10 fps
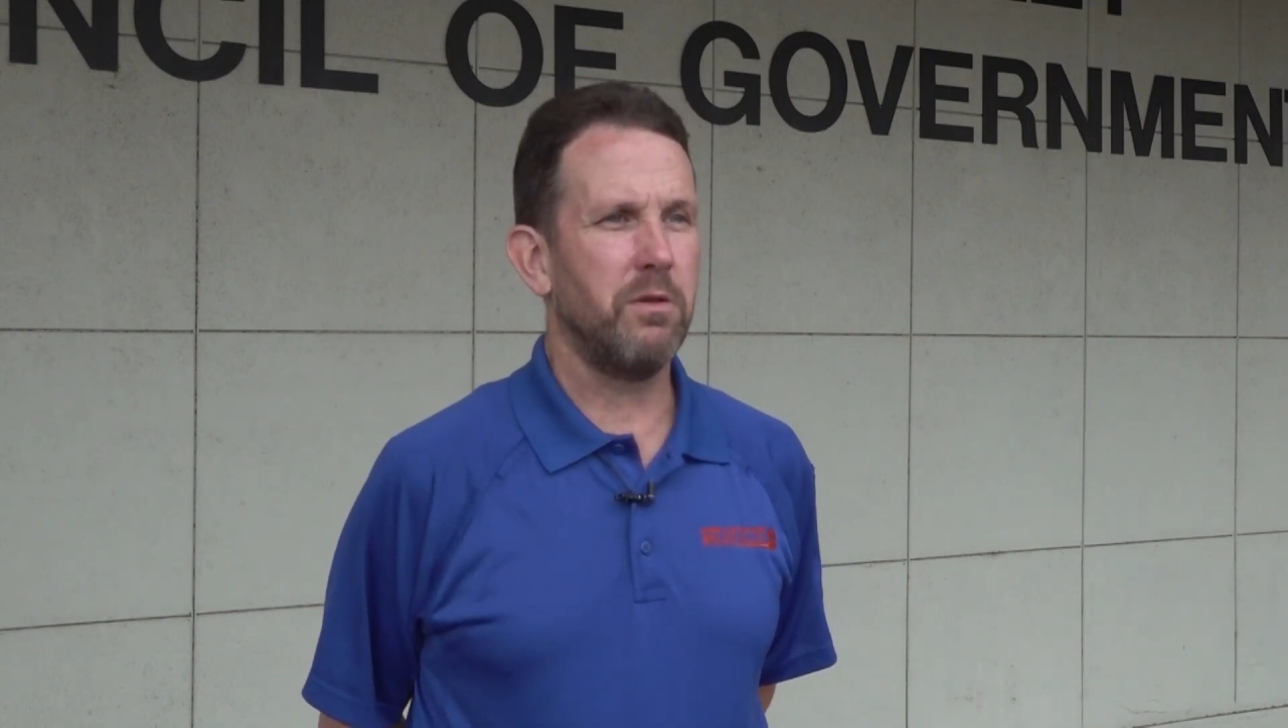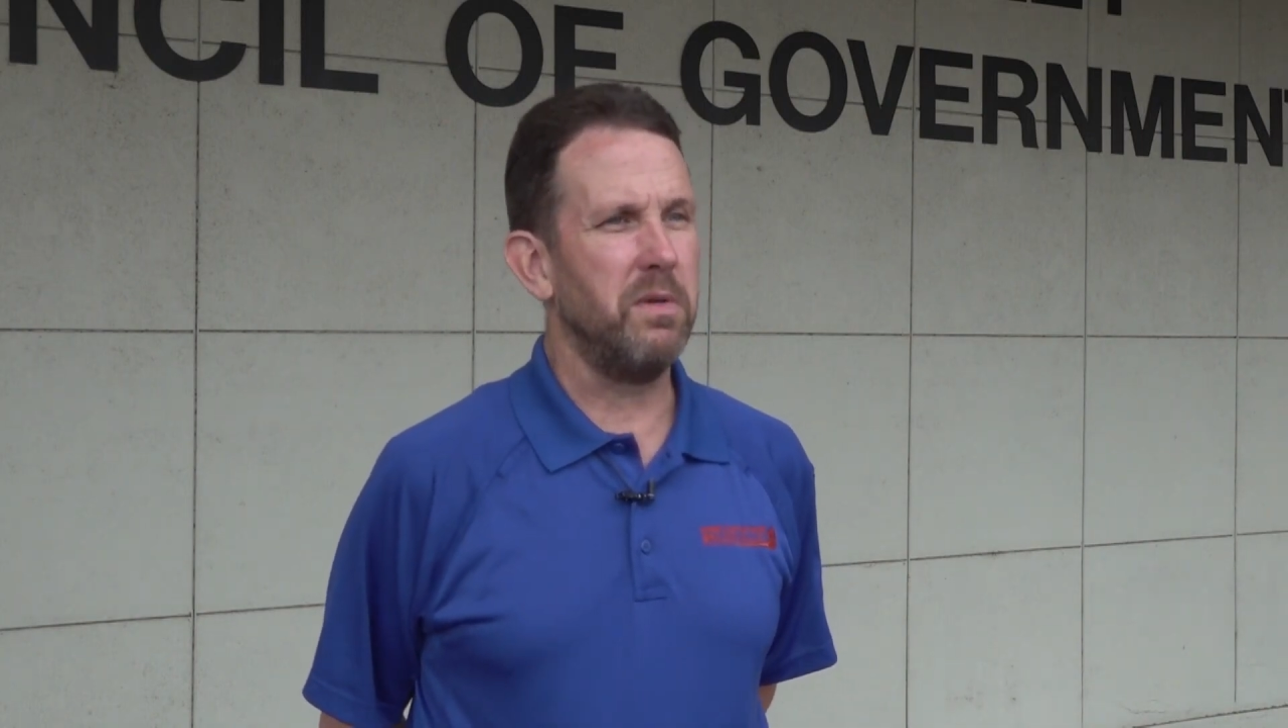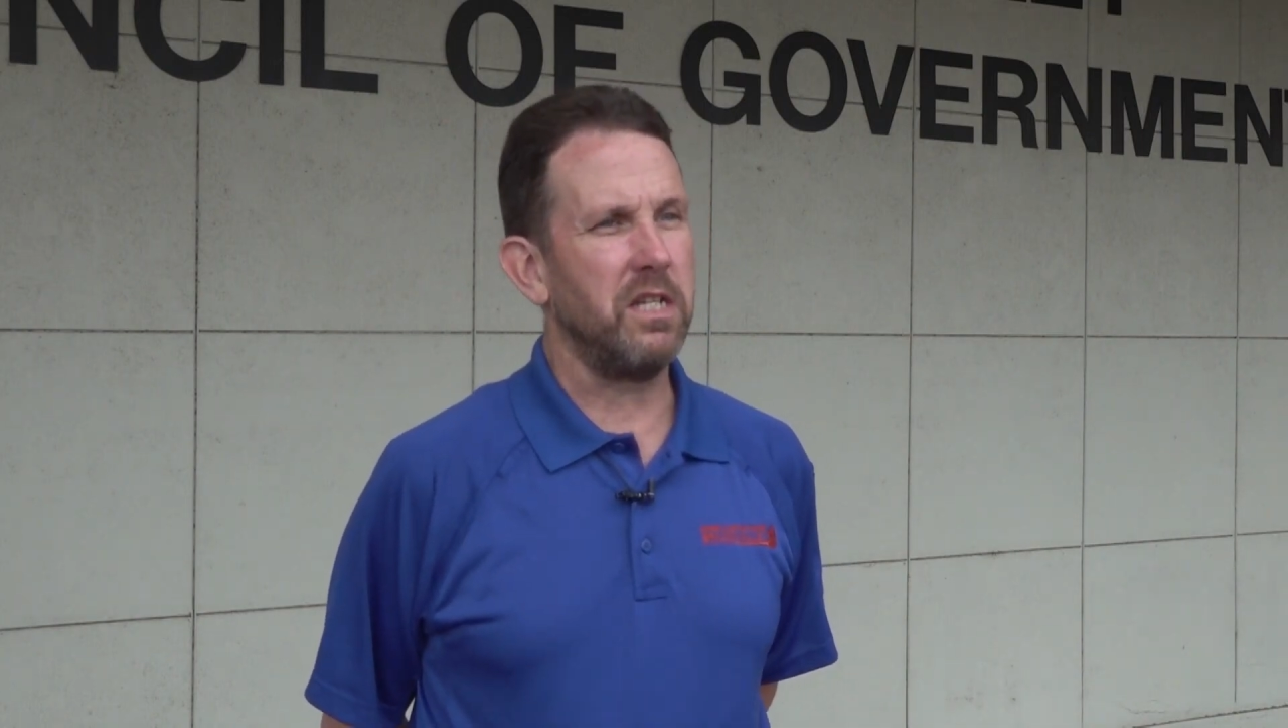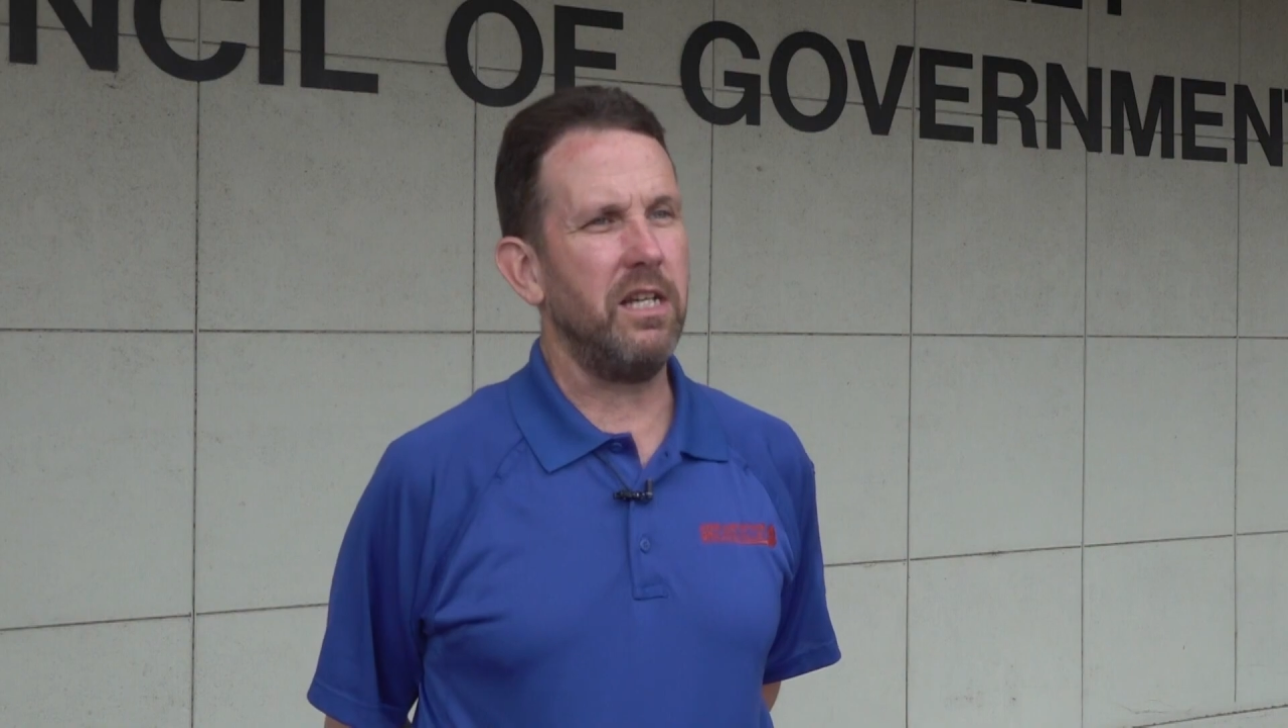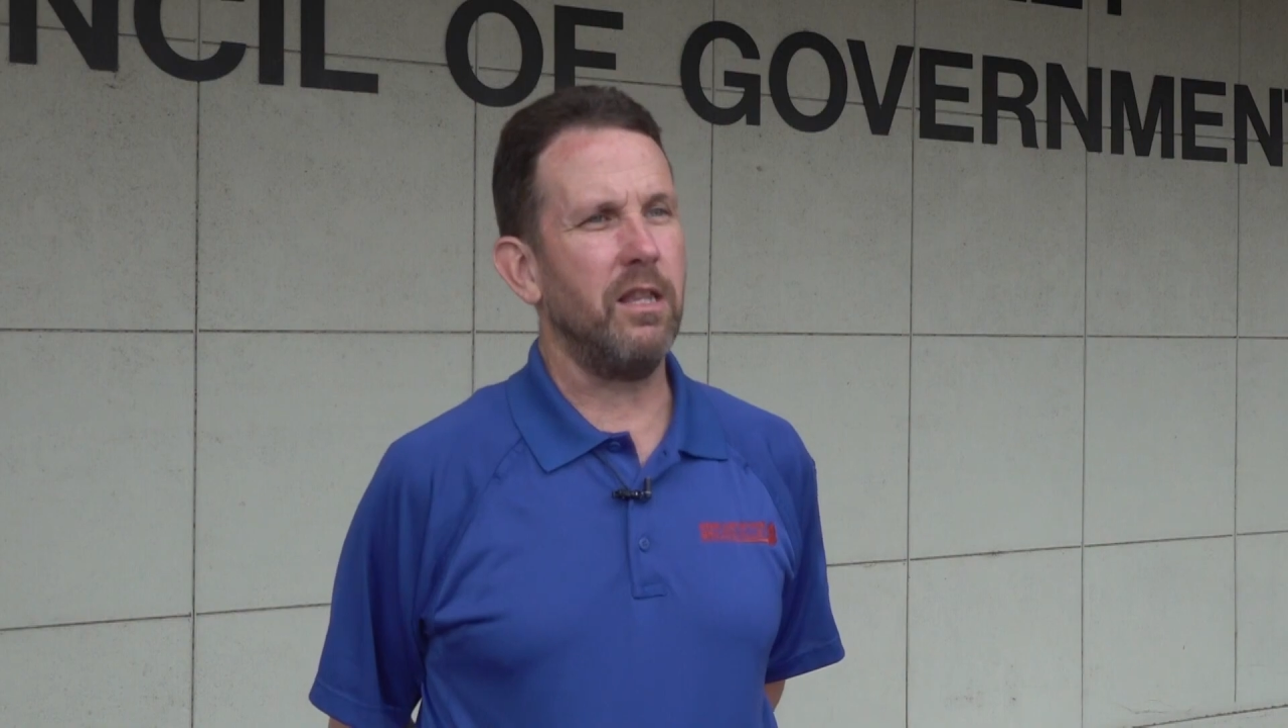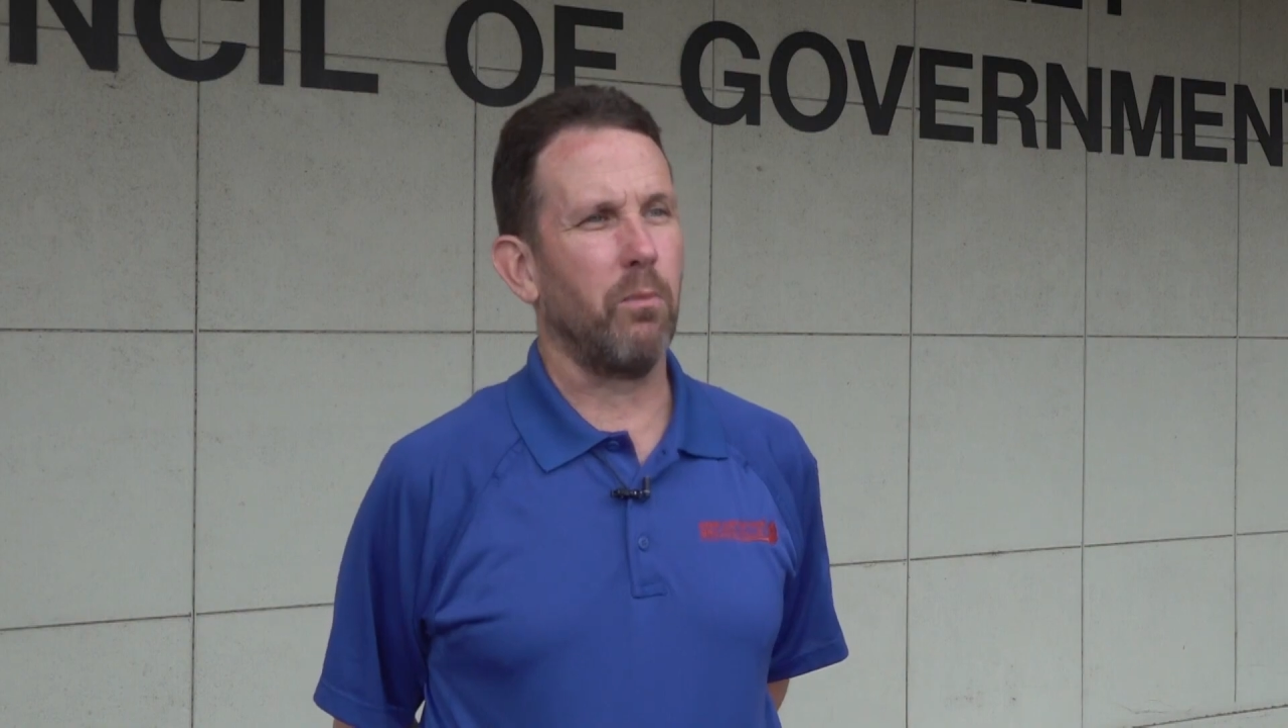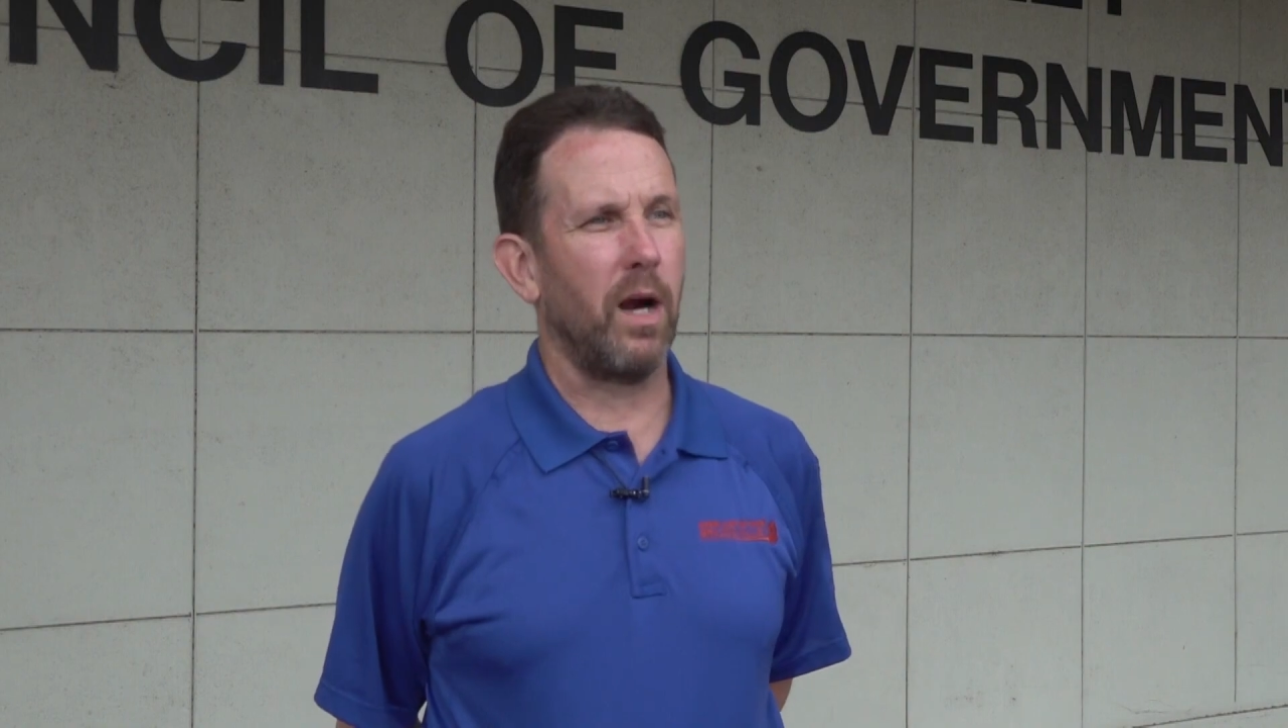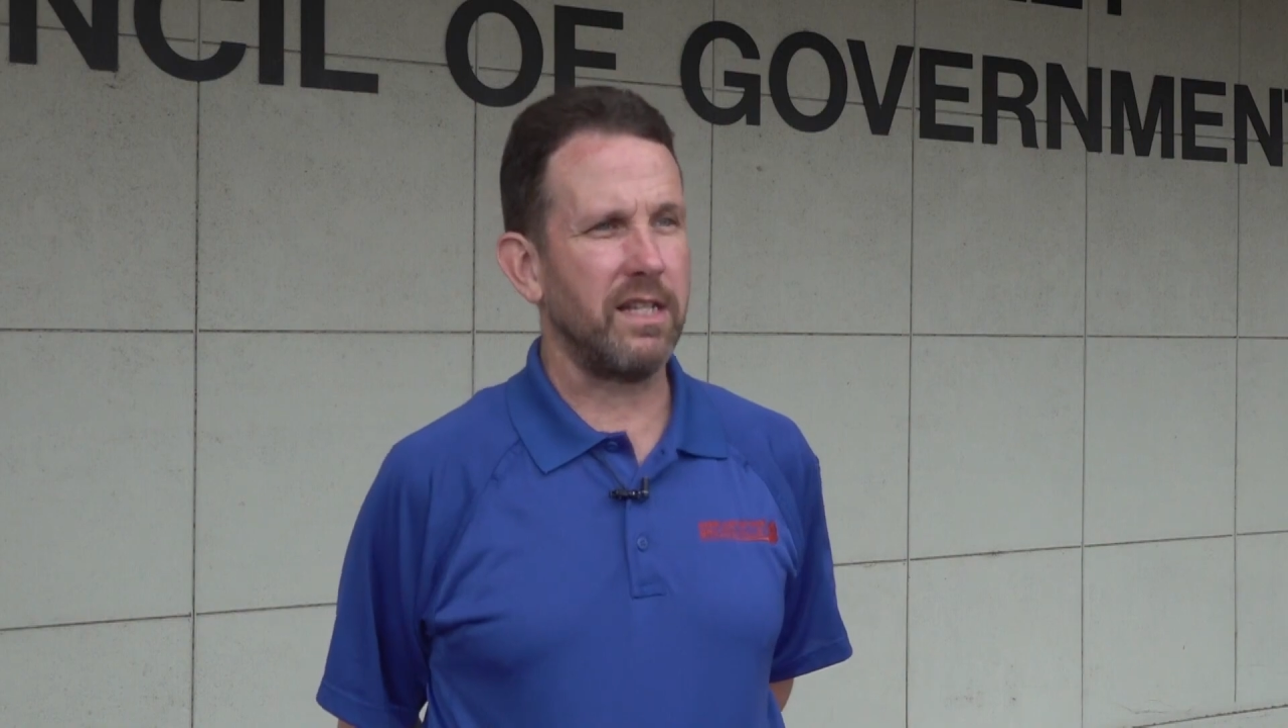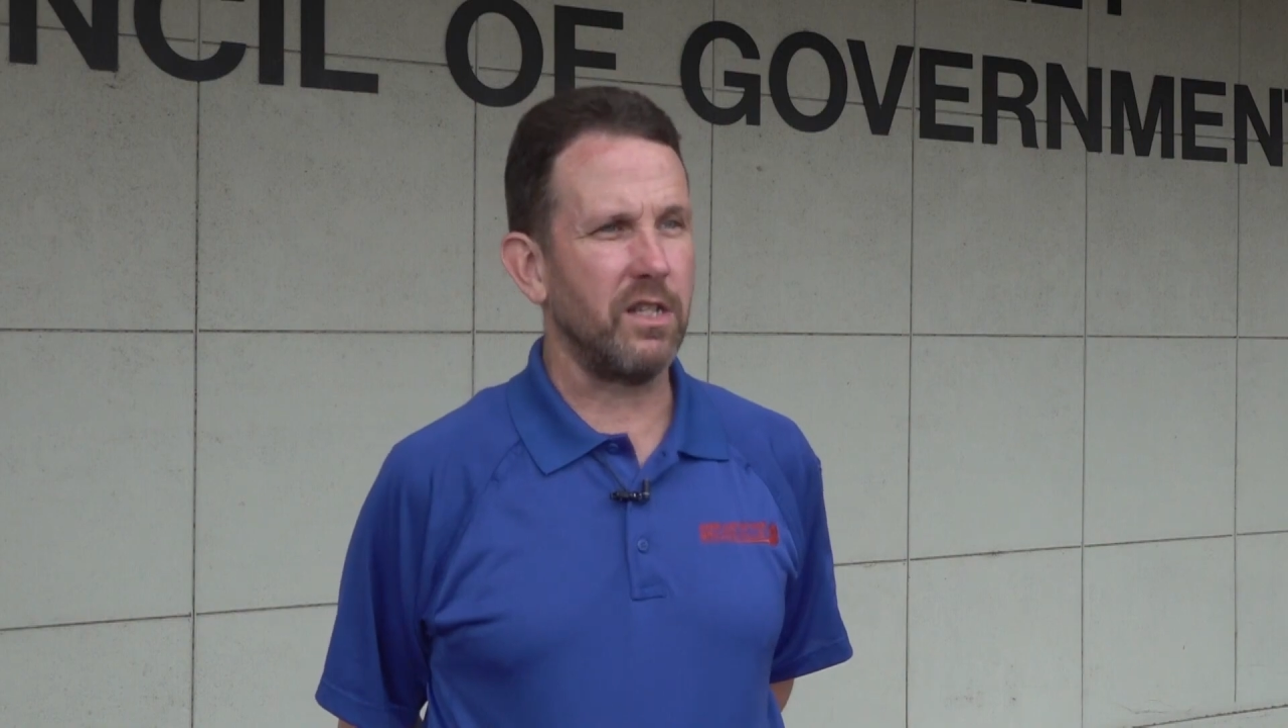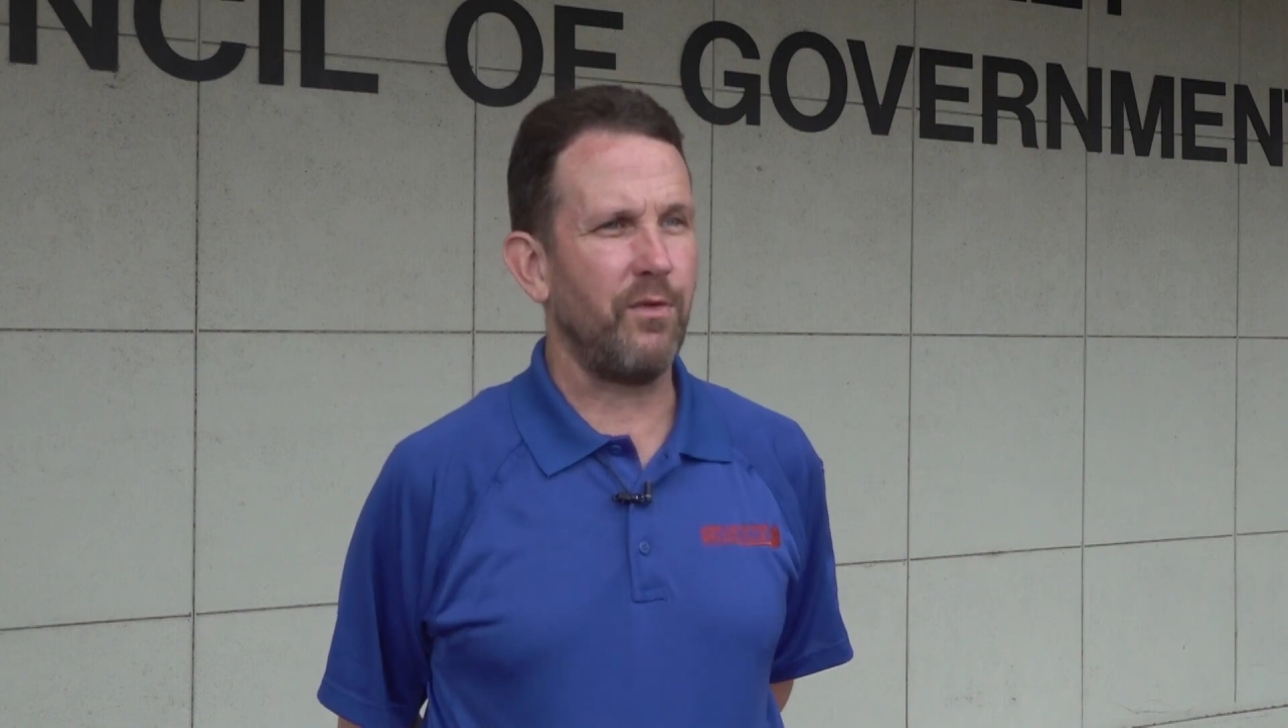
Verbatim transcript: Missing in the Brazos